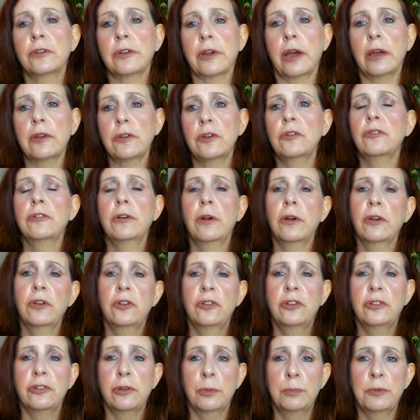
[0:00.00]
doctor or
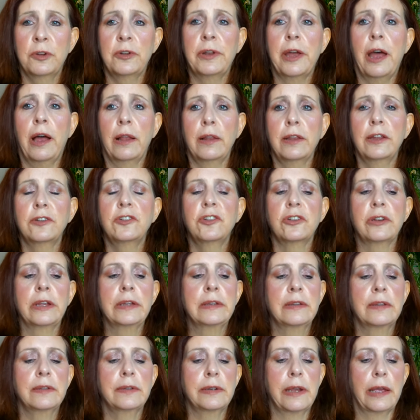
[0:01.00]

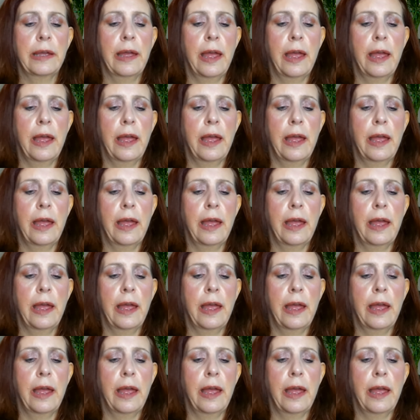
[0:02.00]
dermatologist.